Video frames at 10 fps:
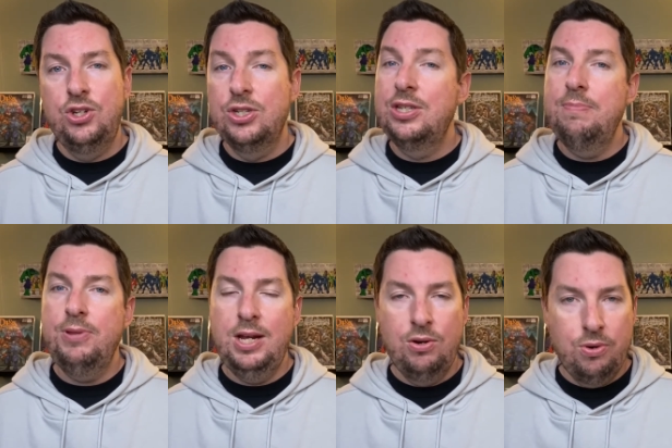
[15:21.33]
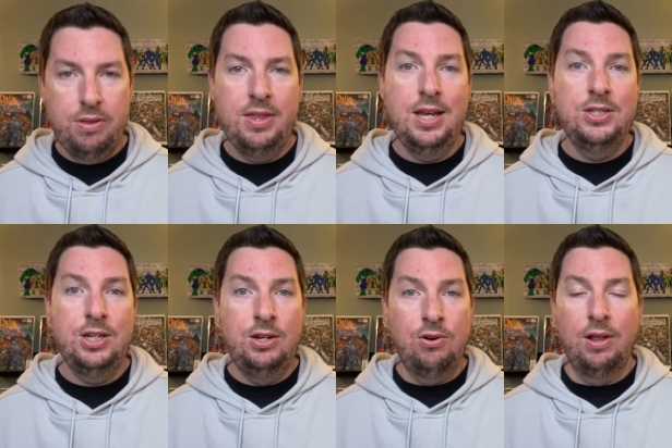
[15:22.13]
Just simply ignore the things that
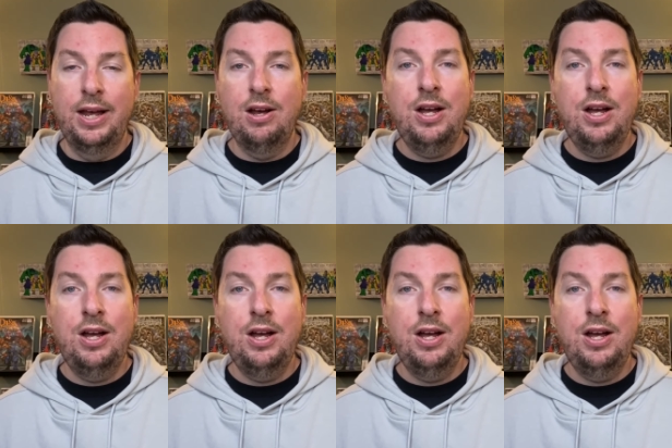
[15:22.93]
you don't like.